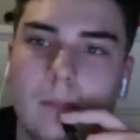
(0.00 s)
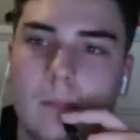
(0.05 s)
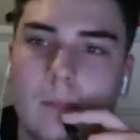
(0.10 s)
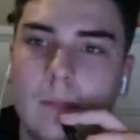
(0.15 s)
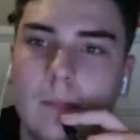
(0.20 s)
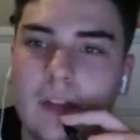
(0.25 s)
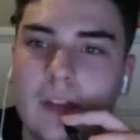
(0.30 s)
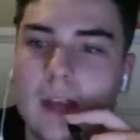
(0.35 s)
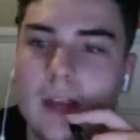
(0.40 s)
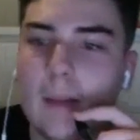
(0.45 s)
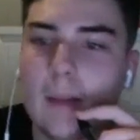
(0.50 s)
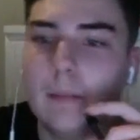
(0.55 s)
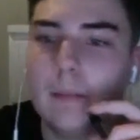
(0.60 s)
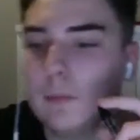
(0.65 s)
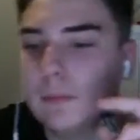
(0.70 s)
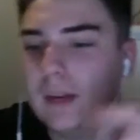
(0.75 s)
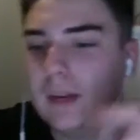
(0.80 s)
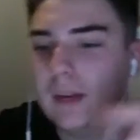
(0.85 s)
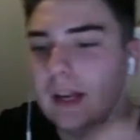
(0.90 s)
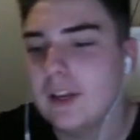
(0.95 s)
Yep,
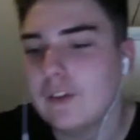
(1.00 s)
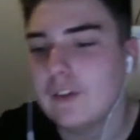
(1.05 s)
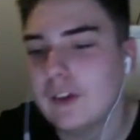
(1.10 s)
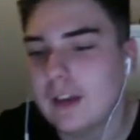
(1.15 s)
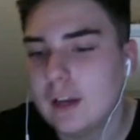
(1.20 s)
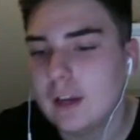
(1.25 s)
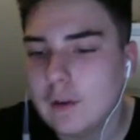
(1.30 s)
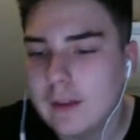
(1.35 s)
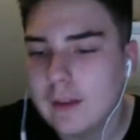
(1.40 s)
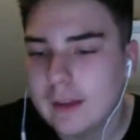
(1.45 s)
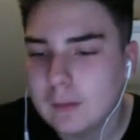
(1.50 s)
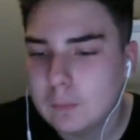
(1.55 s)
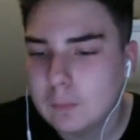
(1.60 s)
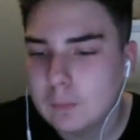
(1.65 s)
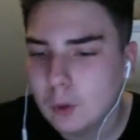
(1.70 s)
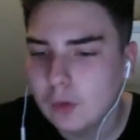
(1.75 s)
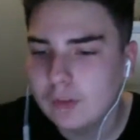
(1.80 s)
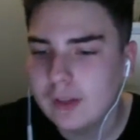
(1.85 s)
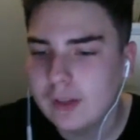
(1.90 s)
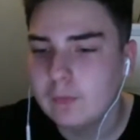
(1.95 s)
completely agree. Louis, what
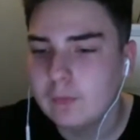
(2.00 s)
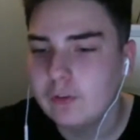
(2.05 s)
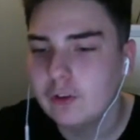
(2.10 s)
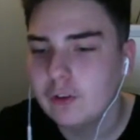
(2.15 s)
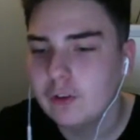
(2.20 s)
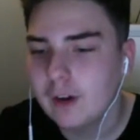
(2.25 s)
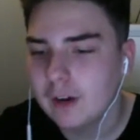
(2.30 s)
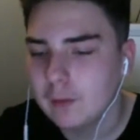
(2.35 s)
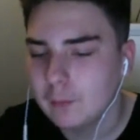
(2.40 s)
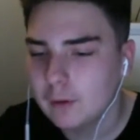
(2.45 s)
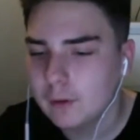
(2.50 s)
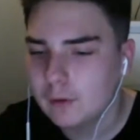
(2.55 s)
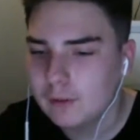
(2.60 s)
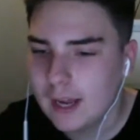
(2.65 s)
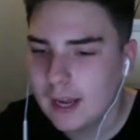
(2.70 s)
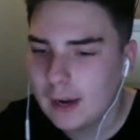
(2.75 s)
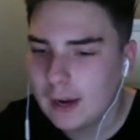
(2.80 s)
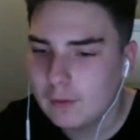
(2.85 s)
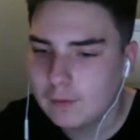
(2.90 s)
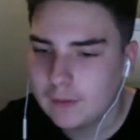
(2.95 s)
team do you reckon will set
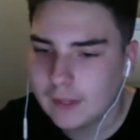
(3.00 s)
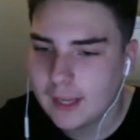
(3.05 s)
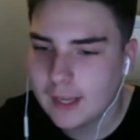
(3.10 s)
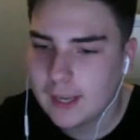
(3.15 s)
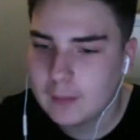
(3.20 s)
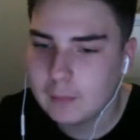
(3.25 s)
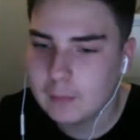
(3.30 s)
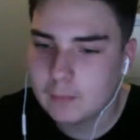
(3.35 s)
out for the game?